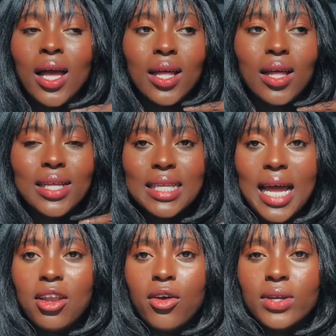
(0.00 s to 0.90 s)
it's
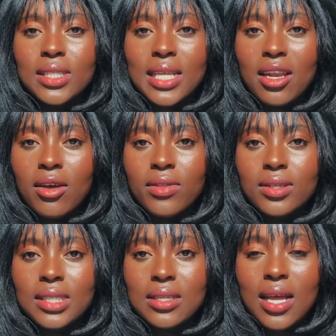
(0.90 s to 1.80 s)
end of
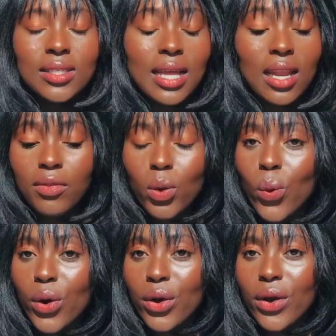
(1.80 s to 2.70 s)
the
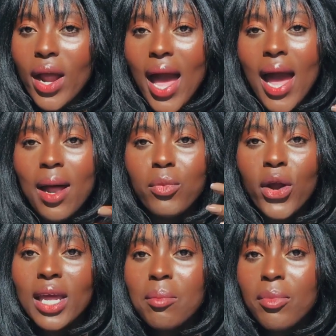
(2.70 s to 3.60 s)
quarter and
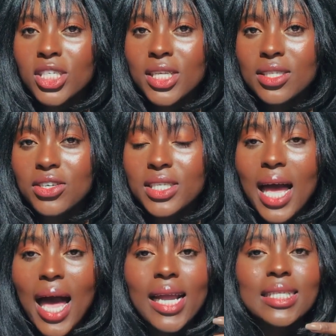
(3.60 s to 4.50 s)
marketing budgets are
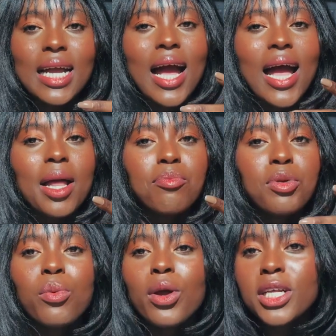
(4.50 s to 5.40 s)
tight and
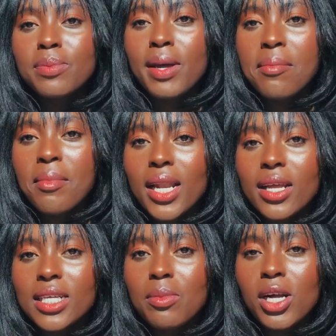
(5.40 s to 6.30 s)
people are not spending money
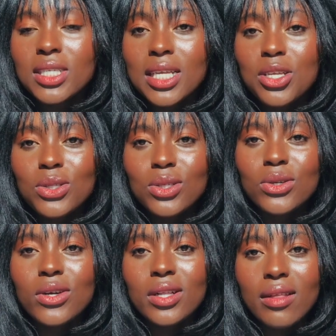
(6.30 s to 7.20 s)
as much as they used to
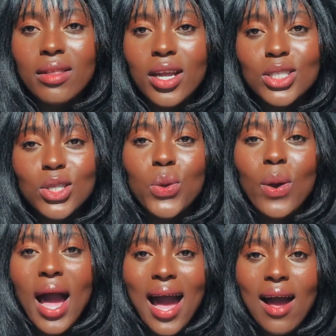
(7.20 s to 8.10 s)
do early in the year. So you
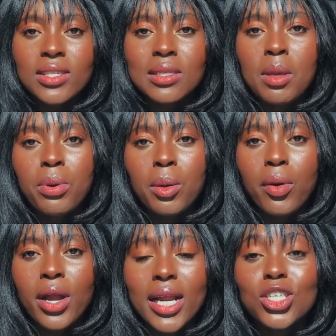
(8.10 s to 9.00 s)
have to be
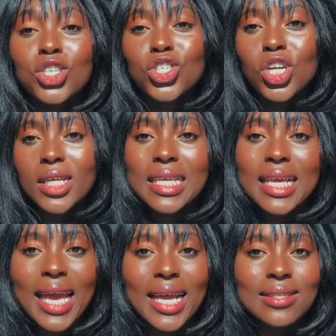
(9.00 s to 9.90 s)
prepared just in
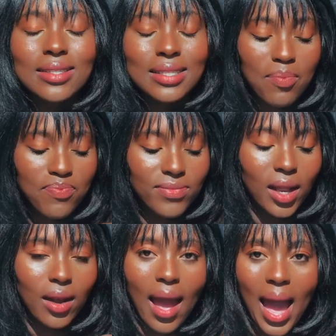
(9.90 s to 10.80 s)
case
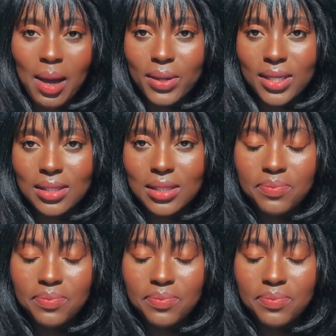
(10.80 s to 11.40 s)
something happens.